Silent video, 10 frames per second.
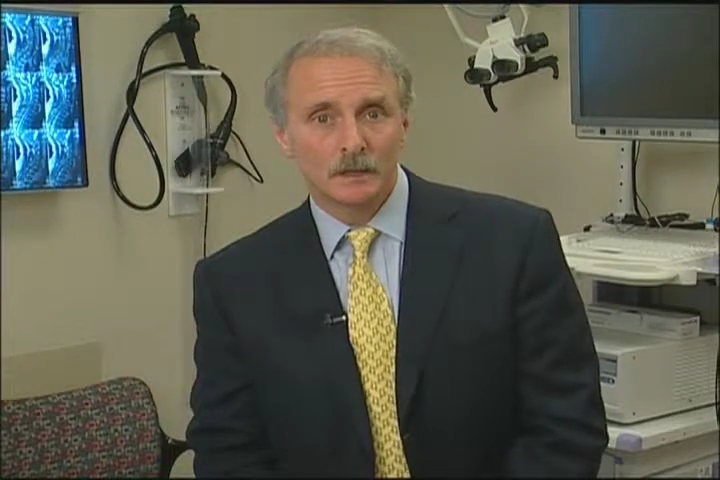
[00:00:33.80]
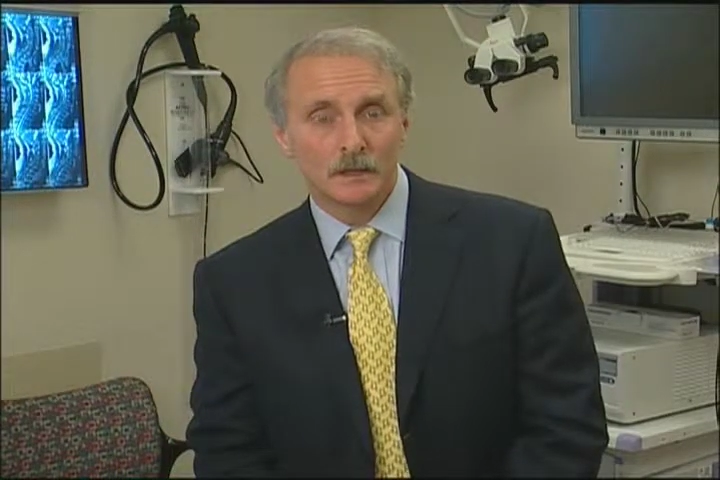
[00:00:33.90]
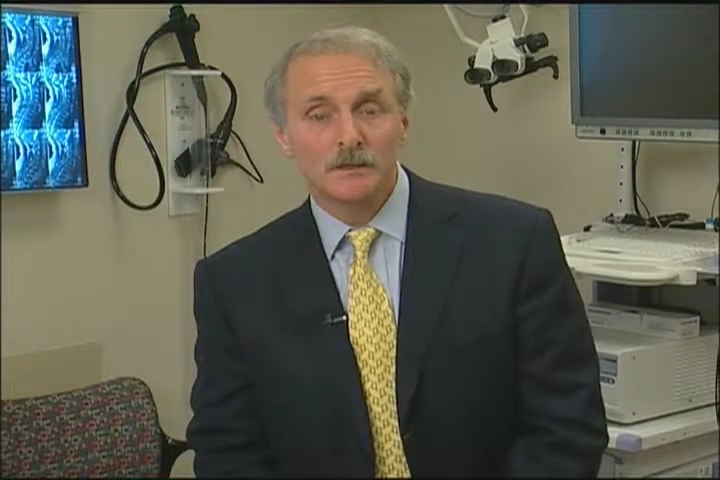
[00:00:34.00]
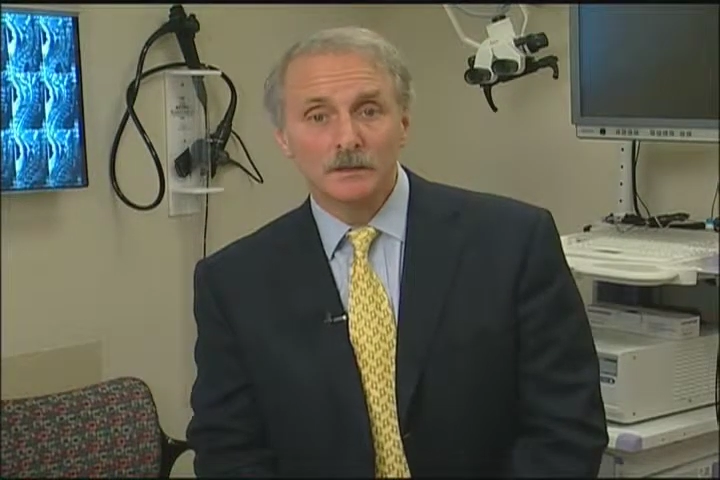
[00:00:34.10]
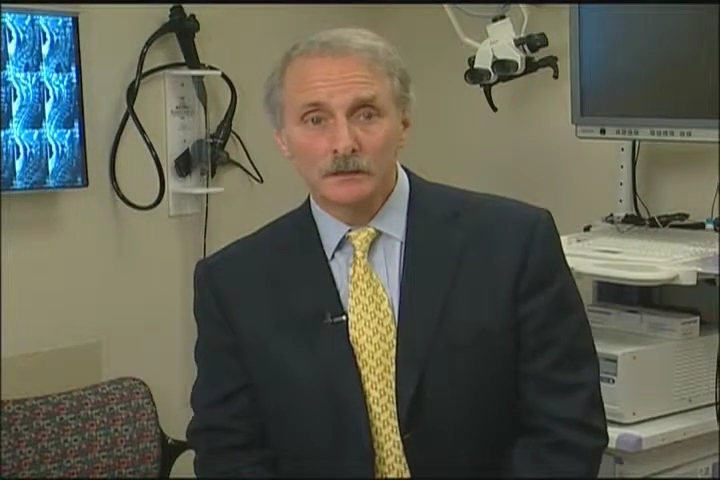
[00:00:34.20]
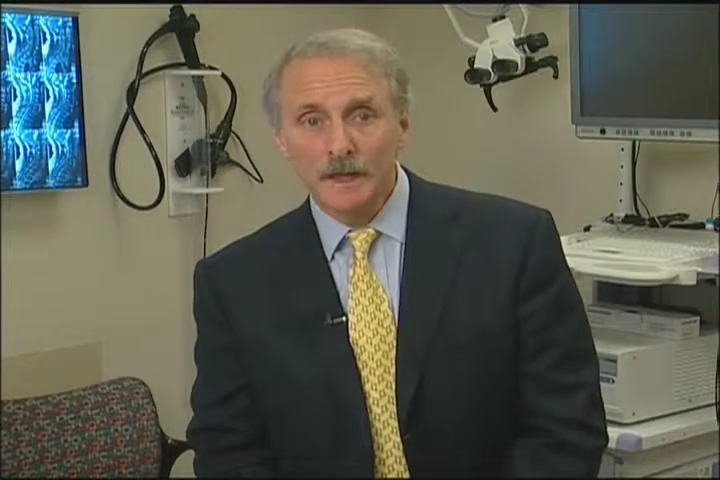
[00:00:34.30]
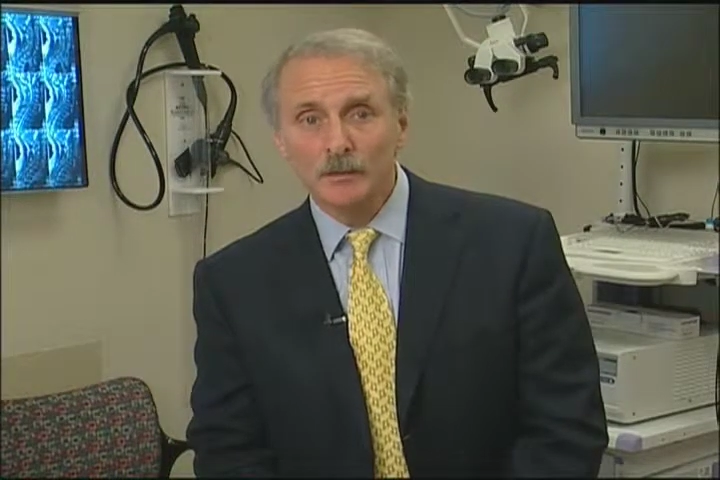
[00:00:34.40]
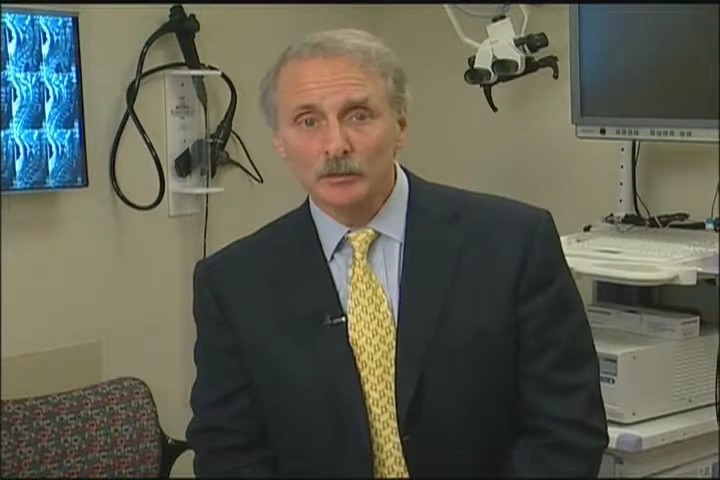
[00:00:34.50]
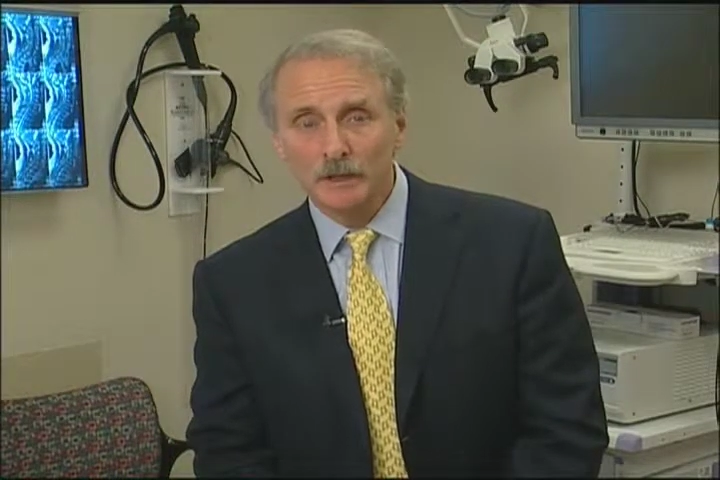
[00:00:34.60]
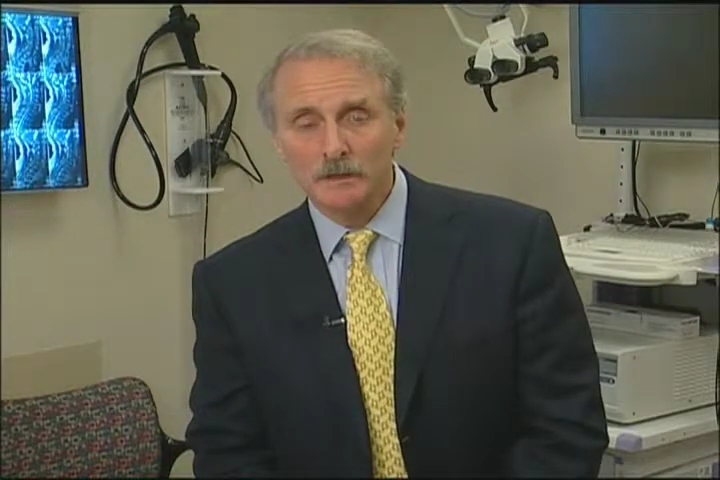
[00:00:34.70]
It's the
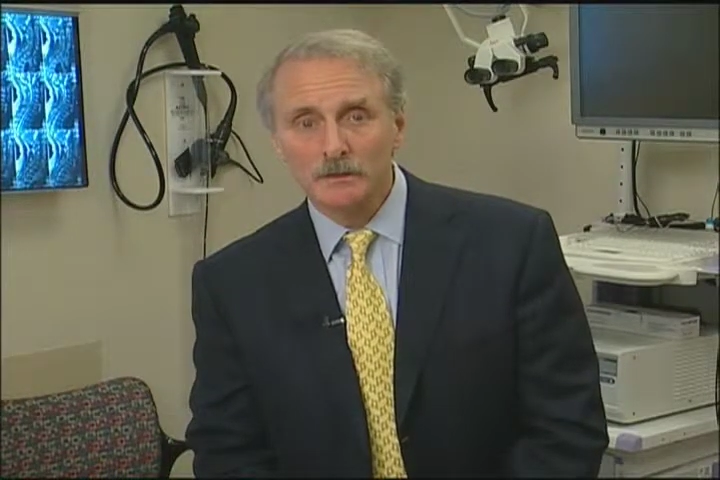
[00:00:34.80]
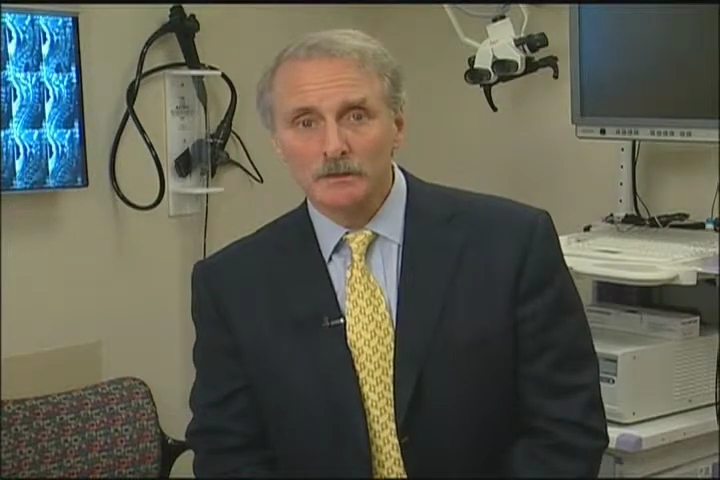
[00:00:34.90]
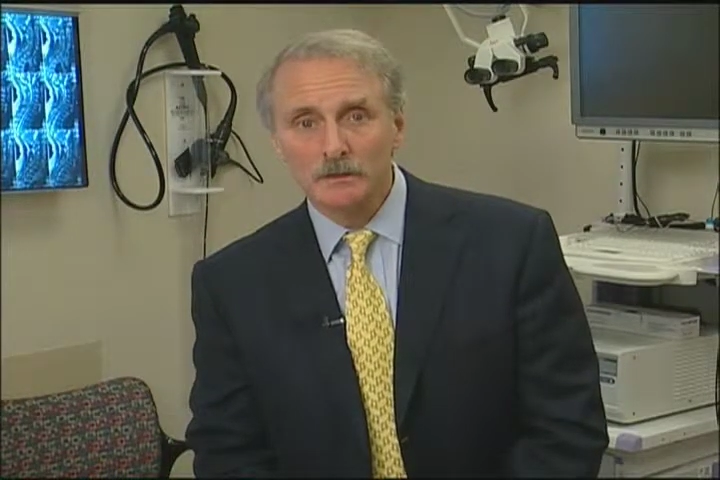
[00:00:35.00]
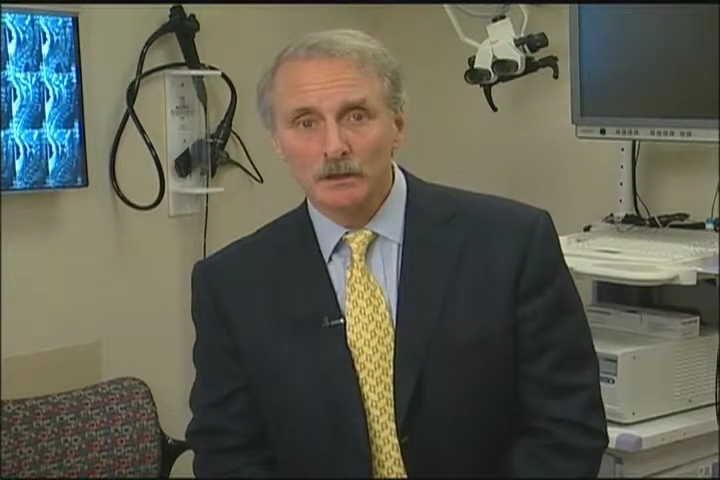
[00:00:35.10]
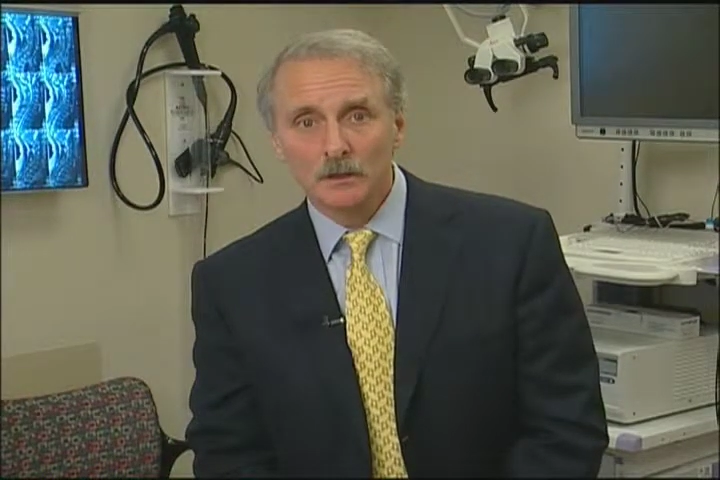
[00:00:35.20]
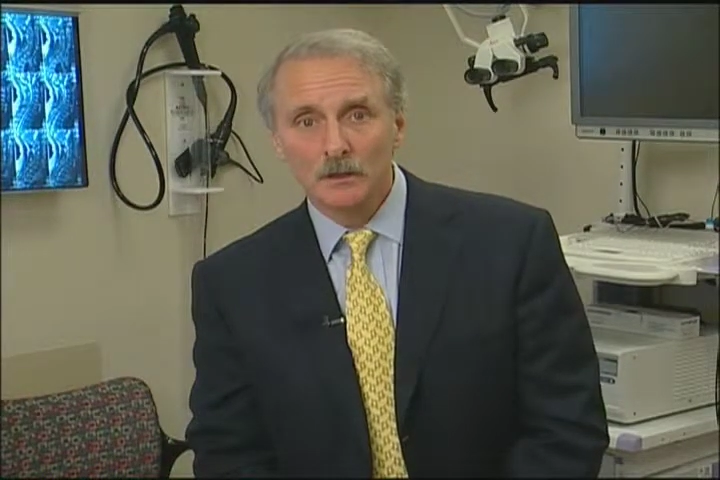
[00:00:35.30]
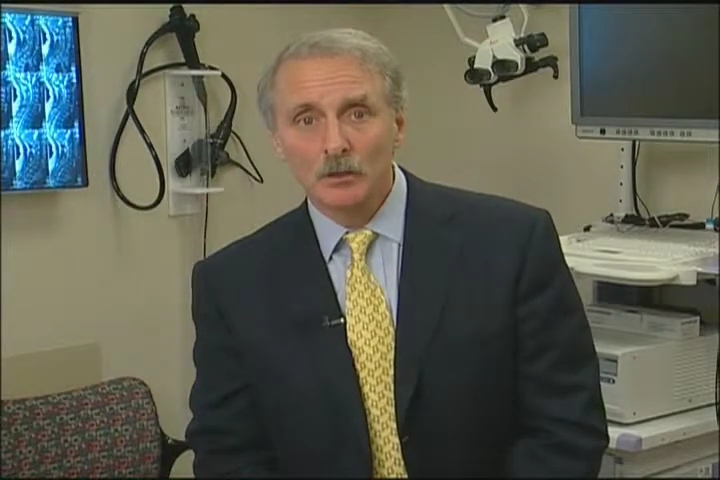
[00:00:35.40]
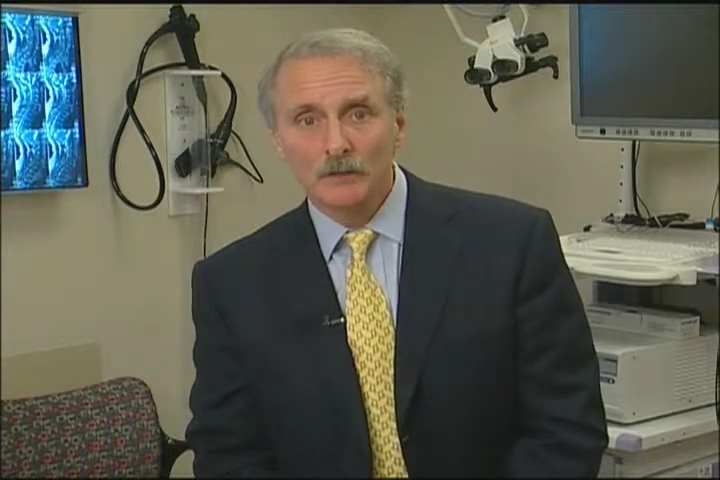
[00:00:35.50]
latter patients who